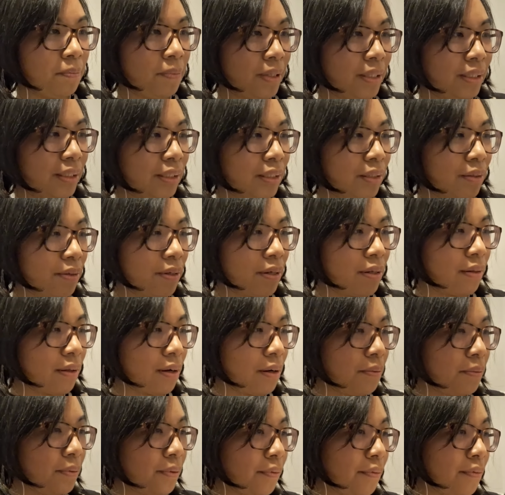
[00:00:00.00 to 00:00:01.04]
Let's look at that.
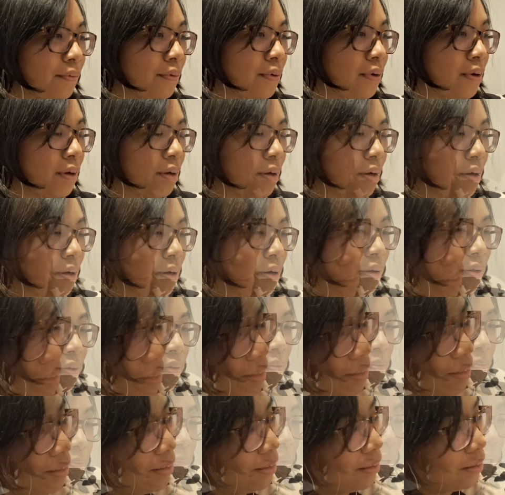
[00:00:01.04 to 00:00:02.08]

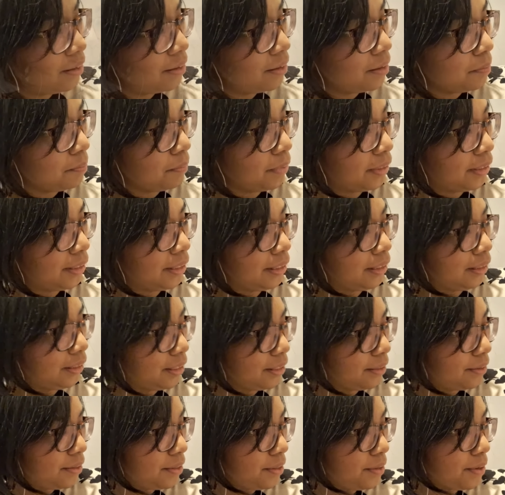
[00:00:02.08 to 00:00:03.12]
Number
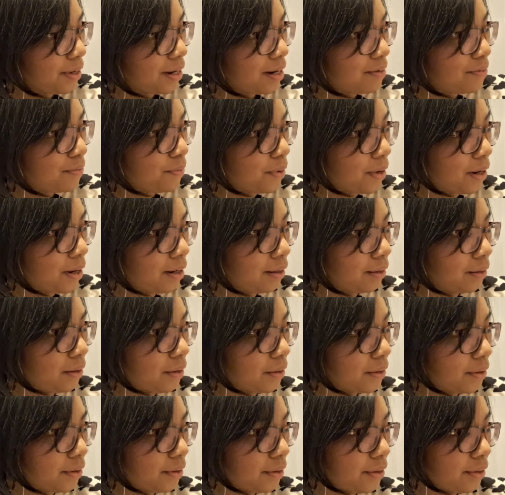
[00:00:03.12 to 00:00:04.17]
62, avoir le
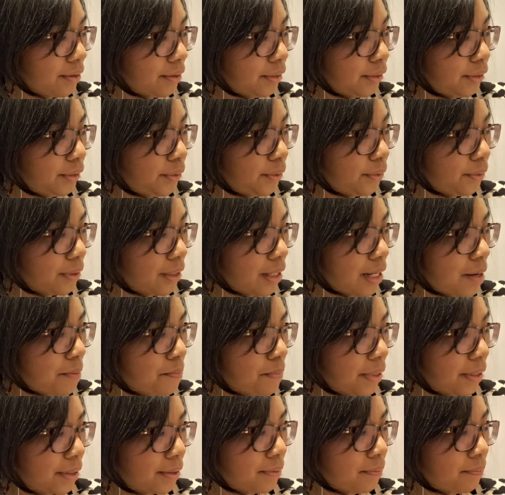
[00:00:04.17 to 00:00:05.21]
cœur sur la
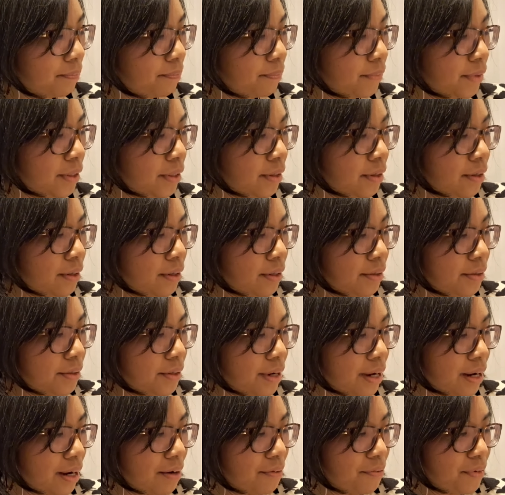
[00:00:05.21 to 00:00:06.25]
main. To
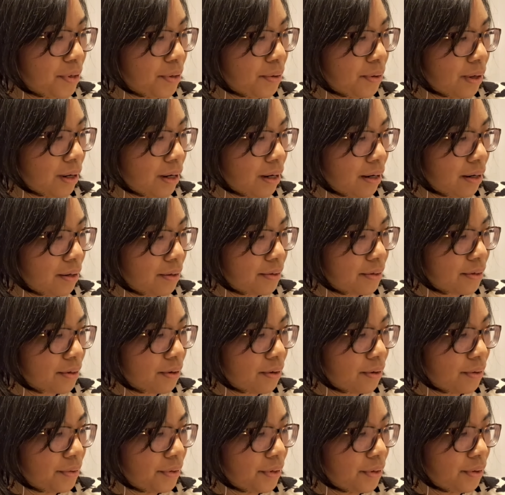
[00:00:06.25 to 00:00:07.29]
have your heart
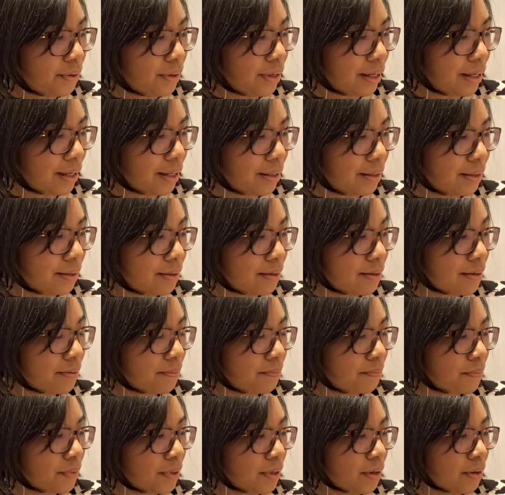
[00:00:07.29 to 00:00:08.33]
on your hand,
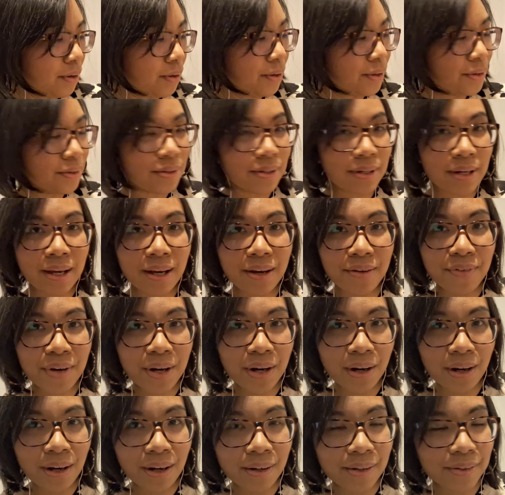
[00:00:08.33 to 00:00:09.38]
or to have a
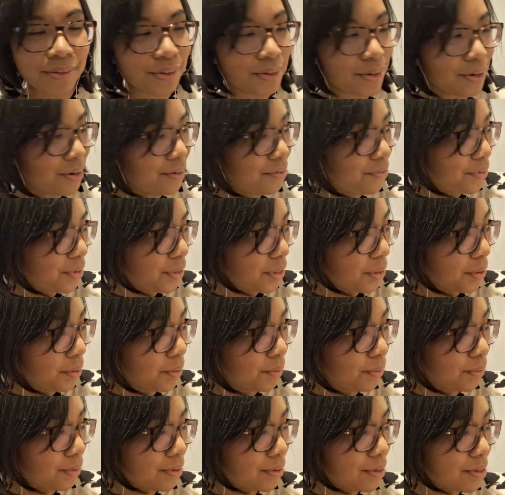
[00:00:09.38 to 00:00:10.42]
heart of
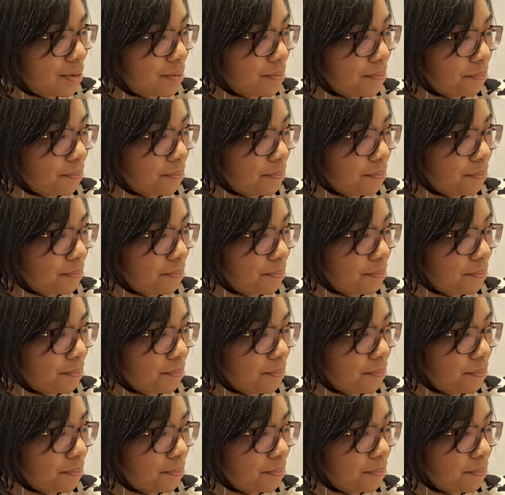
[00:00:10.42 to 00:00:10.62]
gold.